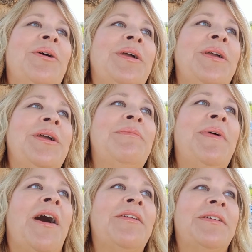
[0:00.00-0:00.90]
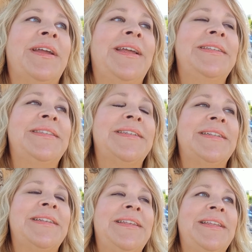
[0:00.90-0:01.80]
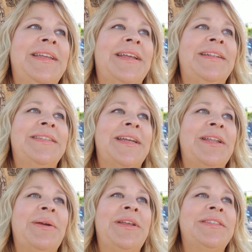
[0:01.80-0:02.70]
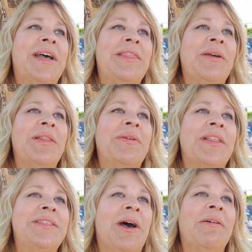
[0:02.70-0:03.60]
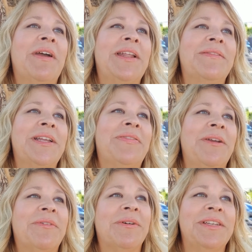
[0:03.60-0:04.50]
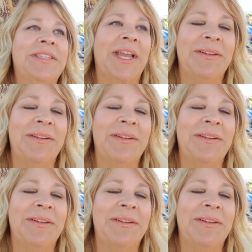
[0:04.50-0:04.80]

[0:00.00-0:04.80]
good boundaries, and I know he's not the only one that's helped many, many people with the same